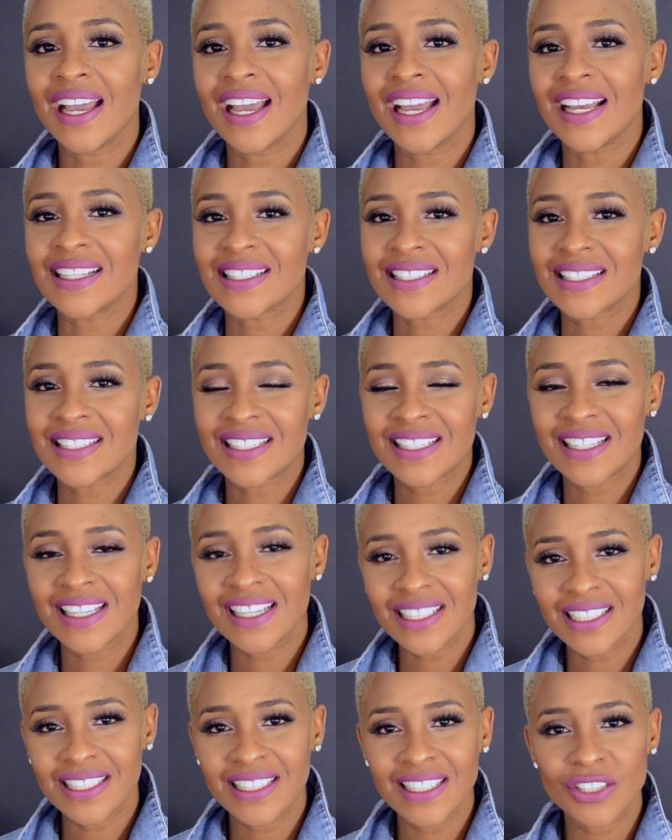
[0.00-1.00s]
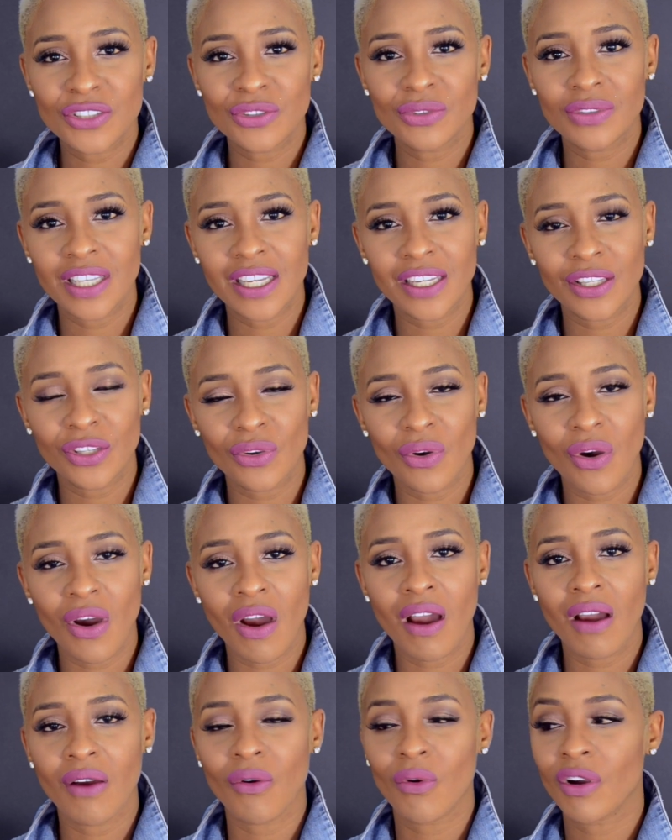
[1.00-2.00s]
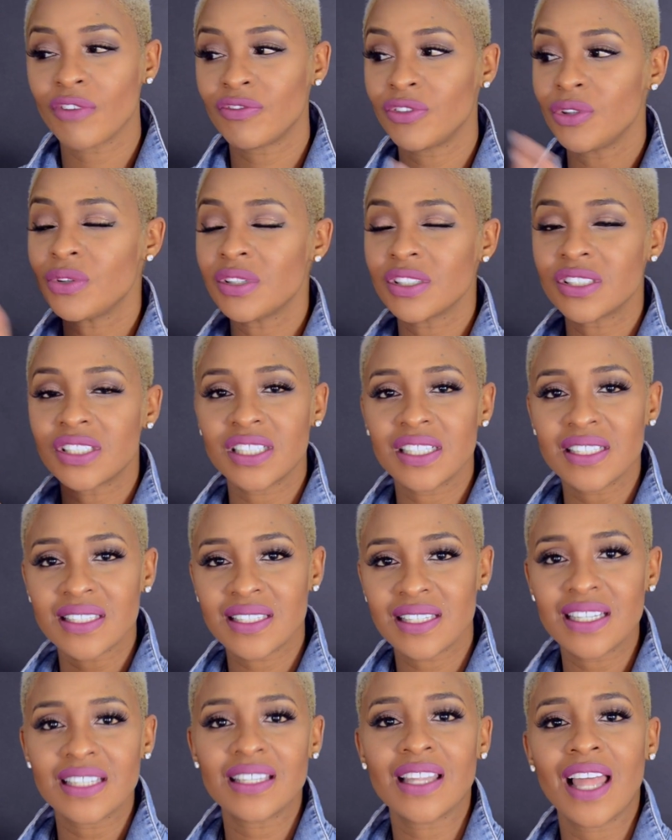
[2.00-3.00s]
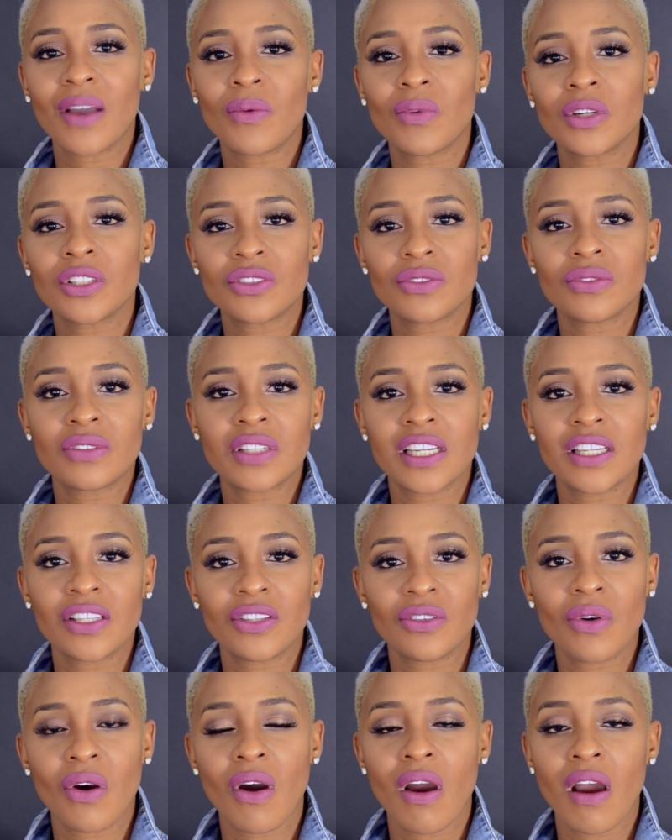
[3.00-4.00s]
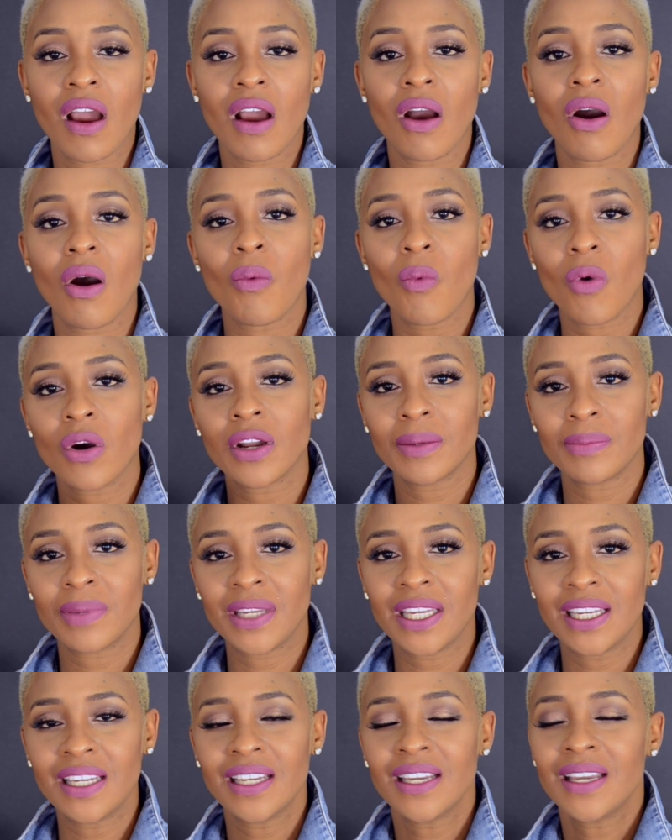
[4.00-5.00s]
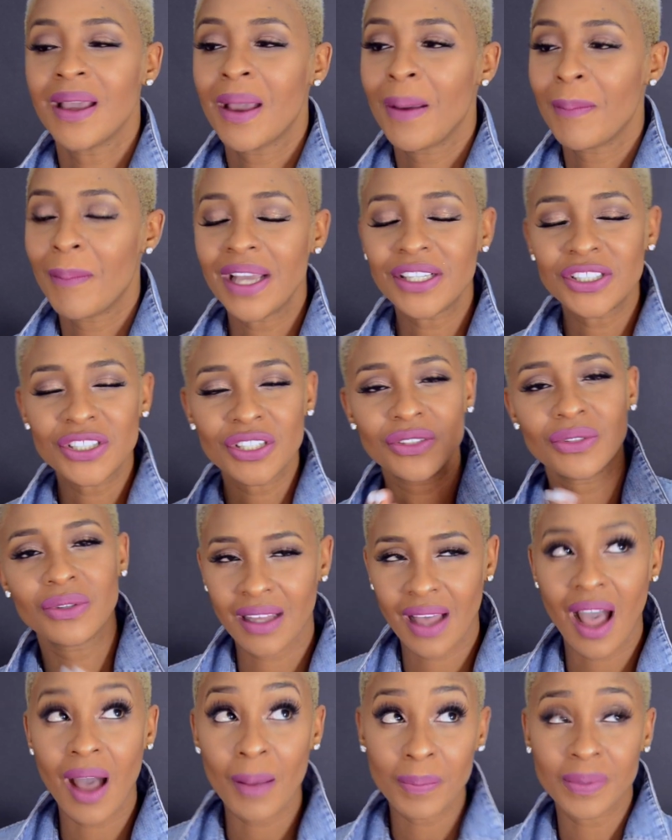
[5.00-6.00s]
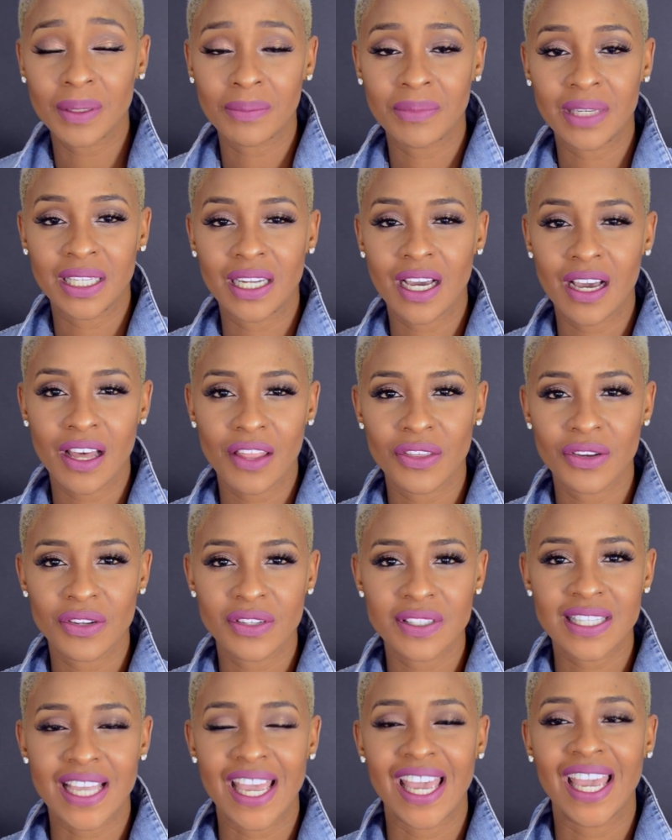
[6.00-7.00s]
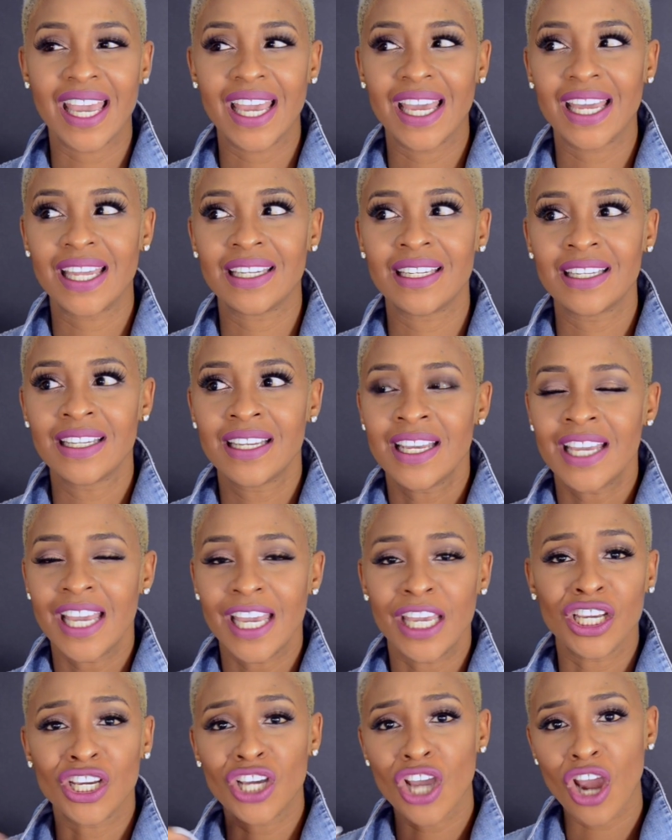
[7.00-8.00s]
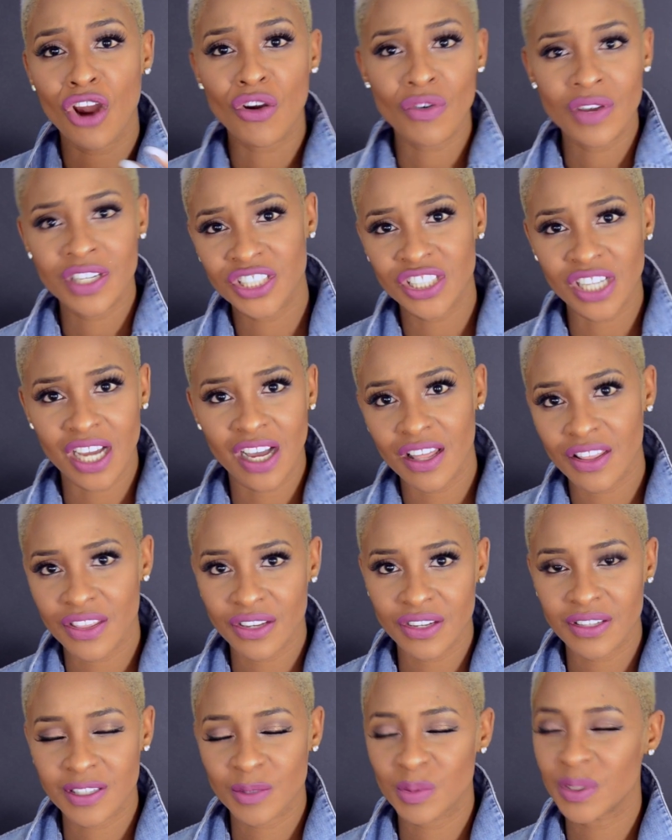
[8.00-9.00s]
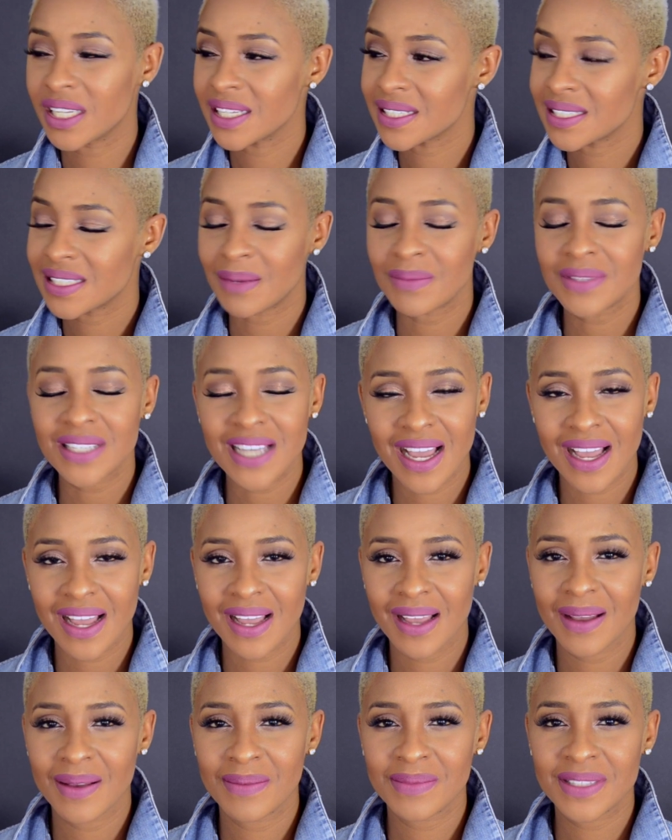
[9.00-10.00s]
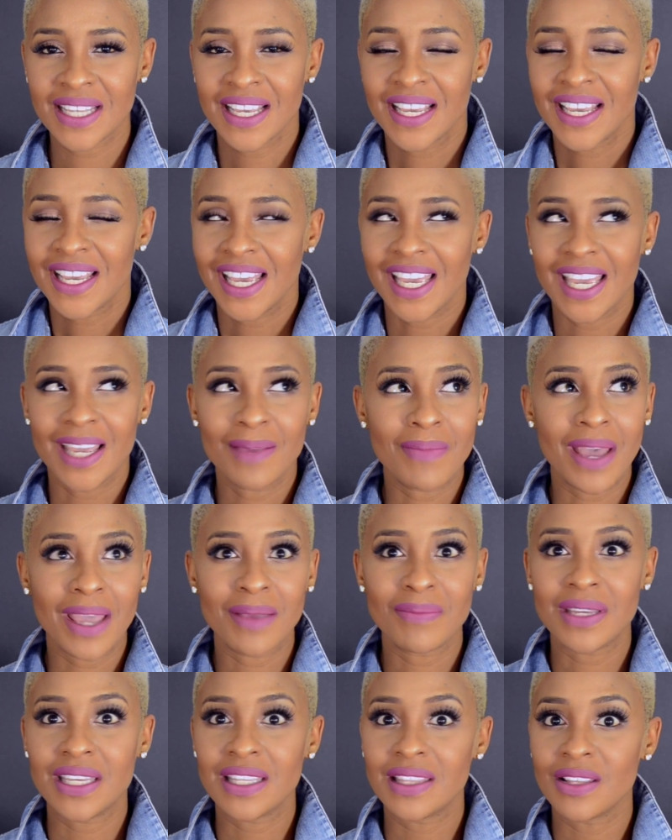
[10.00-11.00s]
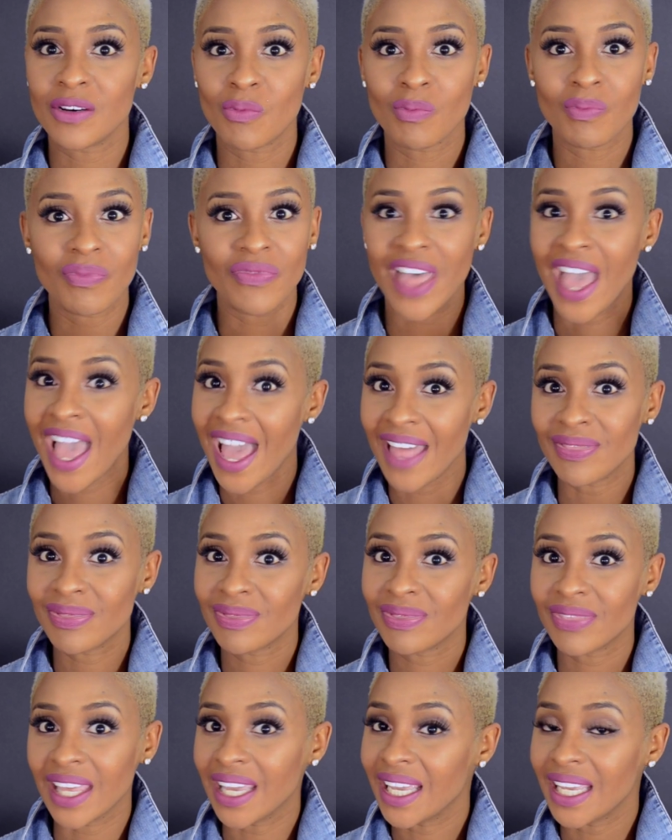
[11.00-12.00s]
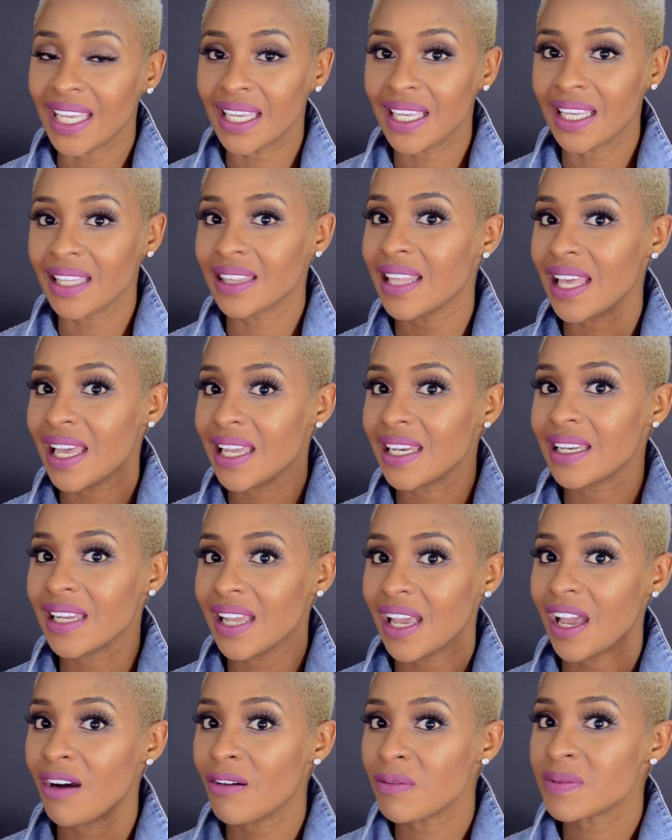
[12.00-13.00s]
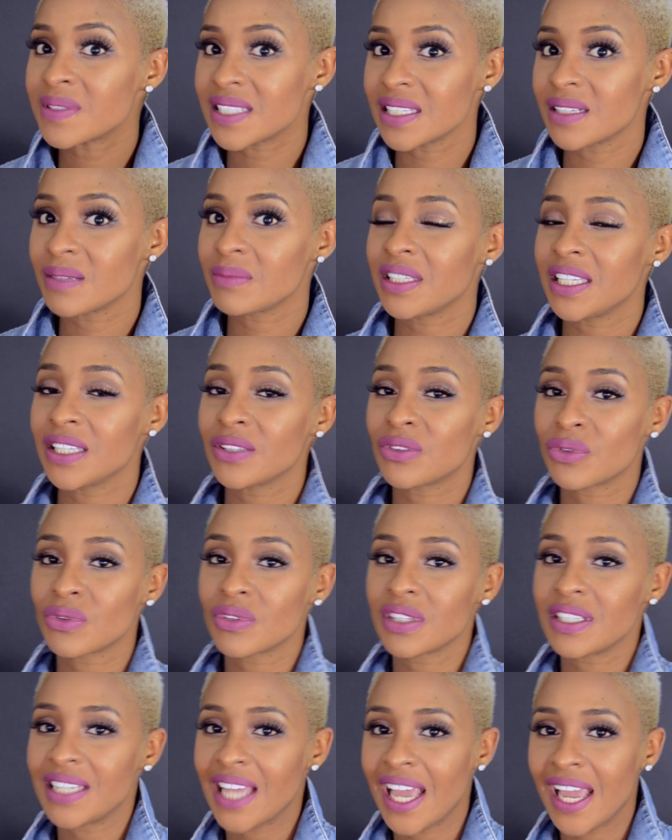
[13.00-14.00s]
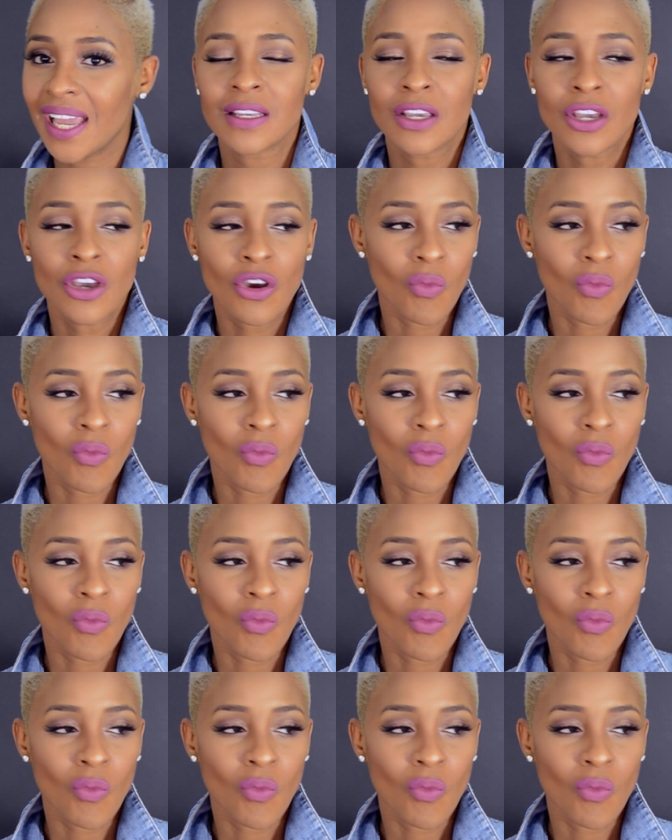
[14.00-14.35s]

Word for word: as killing as you think you are, or if you the shizzing it like what you think you are or want to be, make sure you compliment others and encourage others because sometimes it may be the that thing that helps them get through the day.